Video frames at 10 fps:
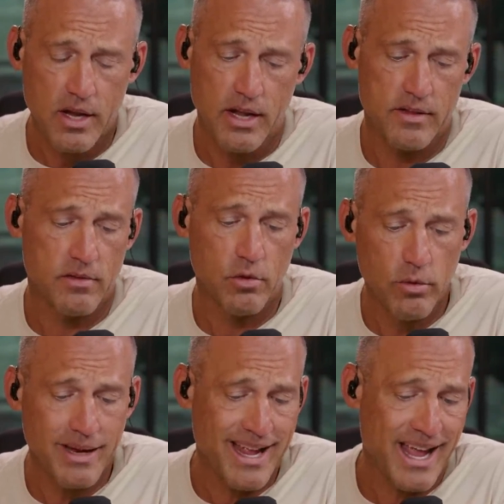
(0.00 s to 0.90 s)
It's
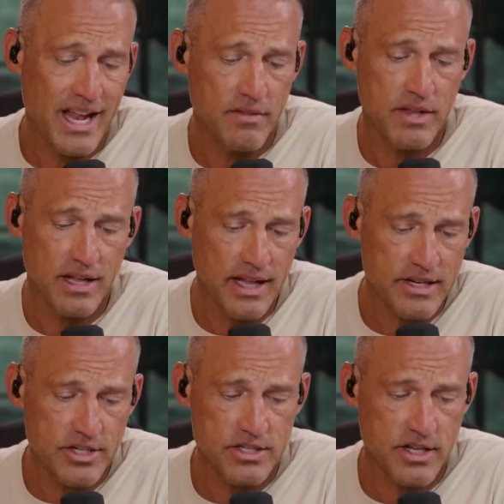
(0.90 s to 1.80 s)
looming ahead of the
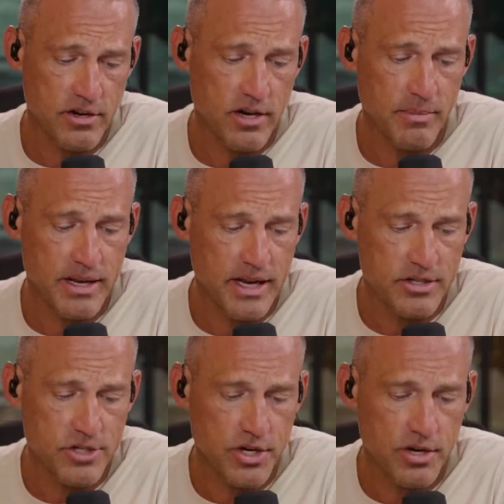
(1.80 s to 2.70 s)
elections that are coming
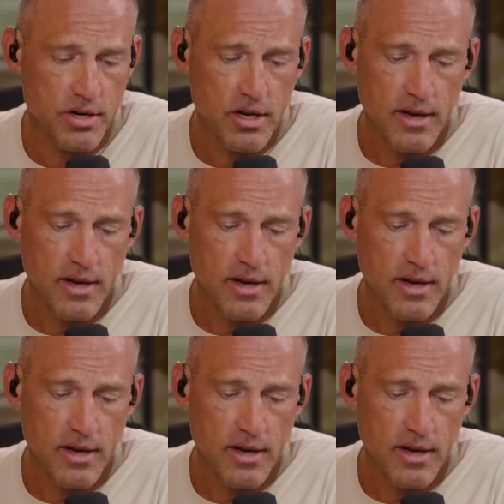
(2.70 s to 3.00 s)
next year.